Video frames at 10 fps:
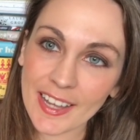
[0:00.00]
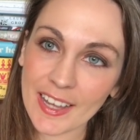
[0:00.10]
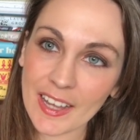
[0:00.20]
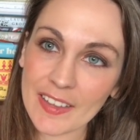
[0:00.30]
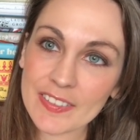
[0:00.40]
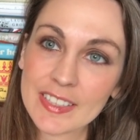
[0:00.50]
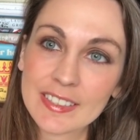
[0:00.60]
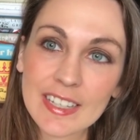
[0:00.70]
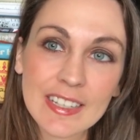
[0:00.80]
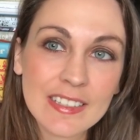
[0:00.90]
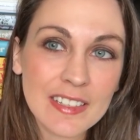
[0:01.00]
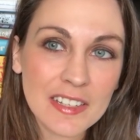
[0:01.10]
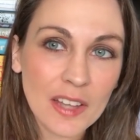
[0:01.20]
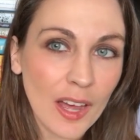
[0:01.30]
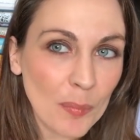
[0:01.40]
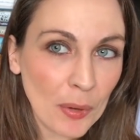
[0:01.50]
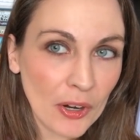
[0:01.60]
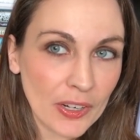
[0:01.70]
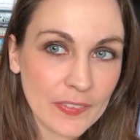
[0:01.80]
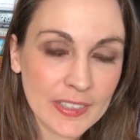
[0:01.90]
Uh, this is not
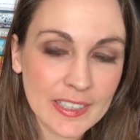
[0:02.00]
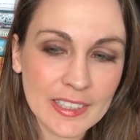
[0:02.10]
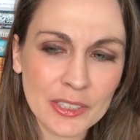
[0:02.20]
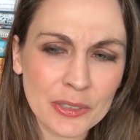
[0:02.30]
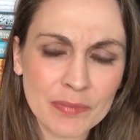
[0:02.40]
part of a